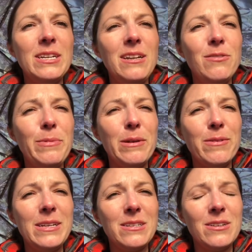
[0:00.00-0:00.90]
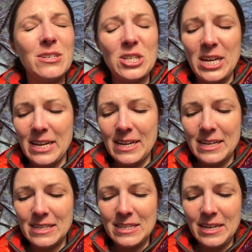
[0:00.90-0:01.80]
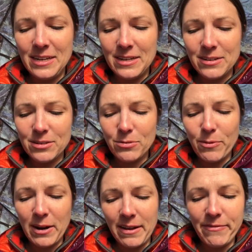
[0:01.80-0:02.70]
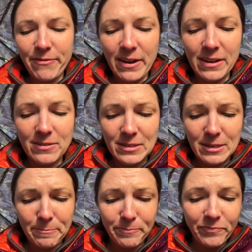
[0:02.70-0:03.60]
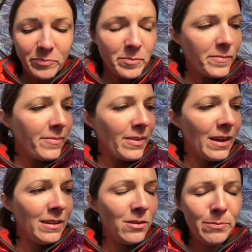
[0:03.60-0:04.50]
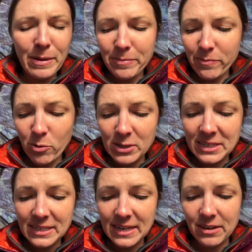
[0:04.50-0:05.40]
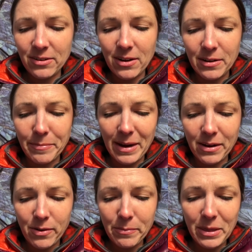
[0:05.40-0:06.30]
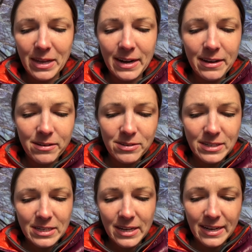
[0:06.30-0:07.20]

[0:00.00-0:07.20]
I did a little bit of research, and here's what I found. A little bit more detail on my equipment that I used.